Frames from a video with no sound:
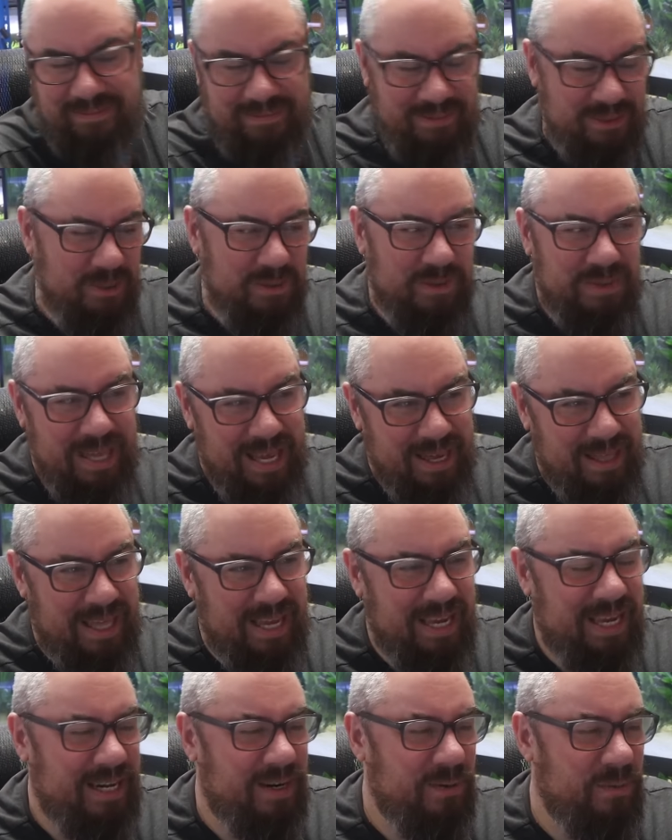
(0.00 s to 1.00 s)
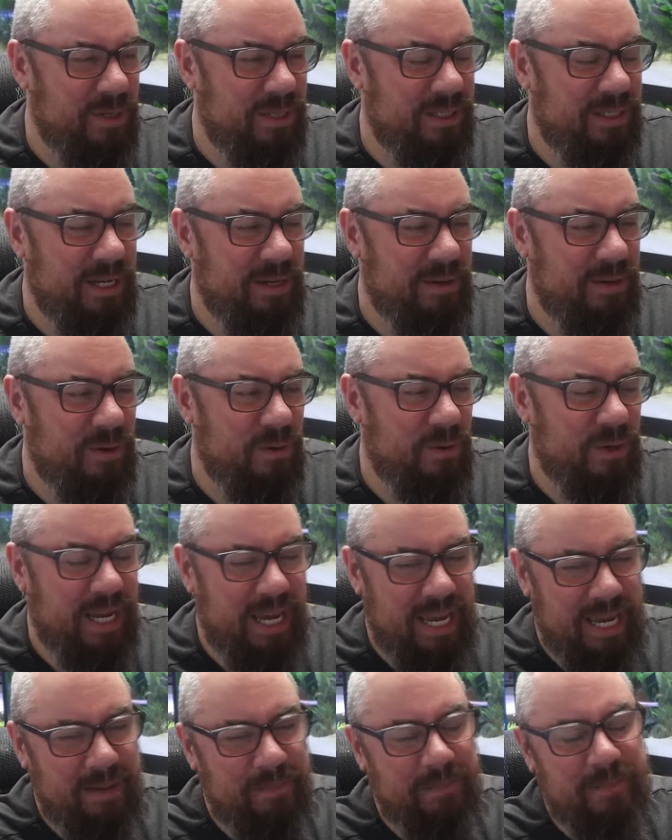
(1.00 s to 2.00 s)
So that kind of worked out
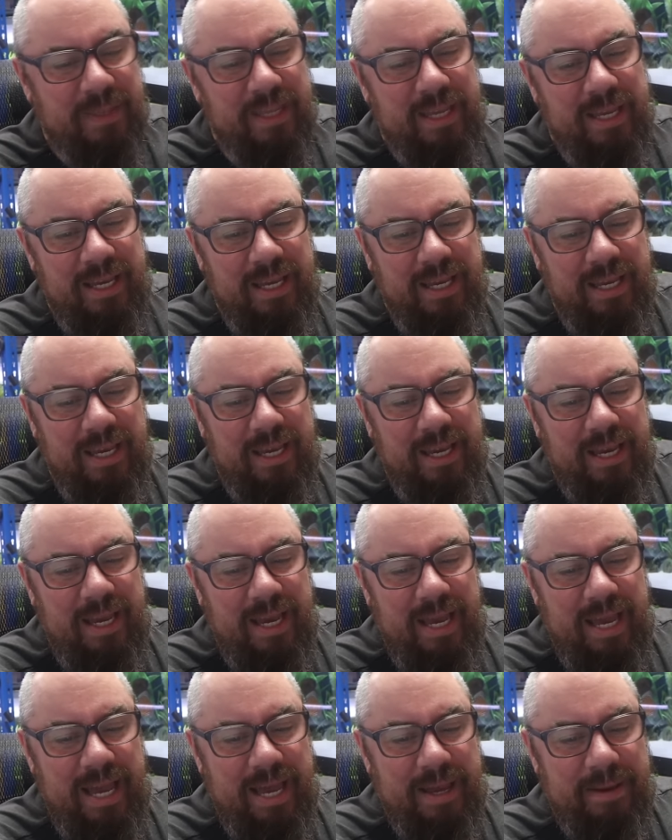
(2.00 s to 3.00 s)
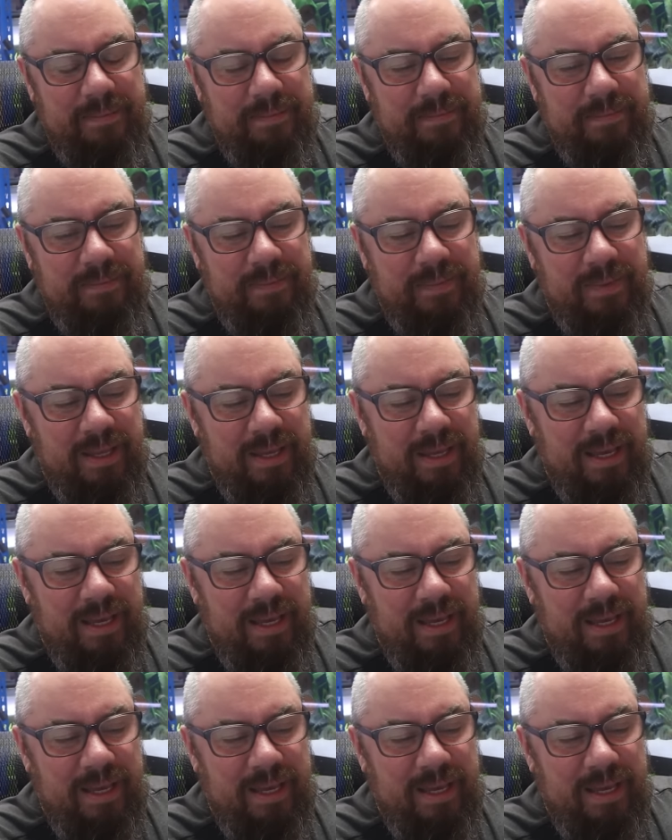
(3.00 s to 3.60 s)
okay. The